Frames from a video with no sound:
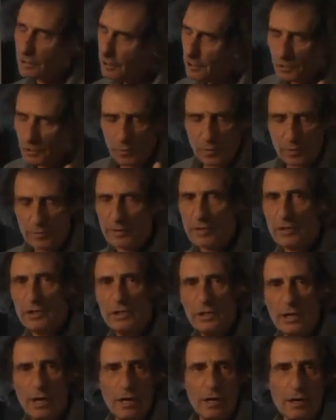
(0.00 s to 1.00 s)
since you were
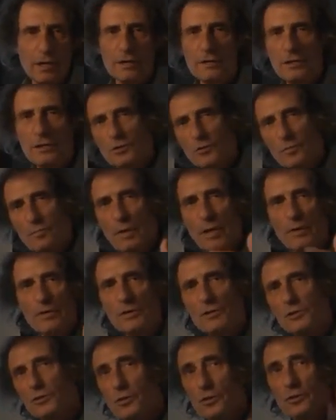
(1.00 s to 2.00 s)
very young, that your
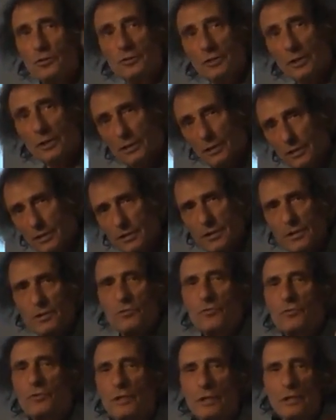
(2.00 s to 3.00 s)
parents told you that this is a
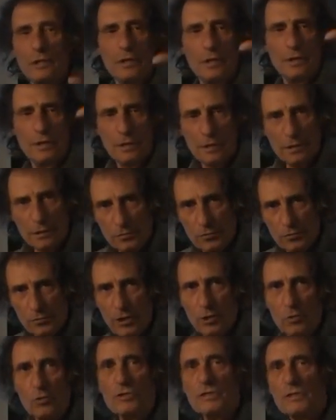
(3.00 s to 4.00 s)
tree.
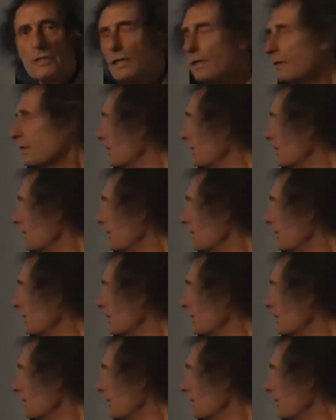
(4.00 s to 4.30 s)
Tree looks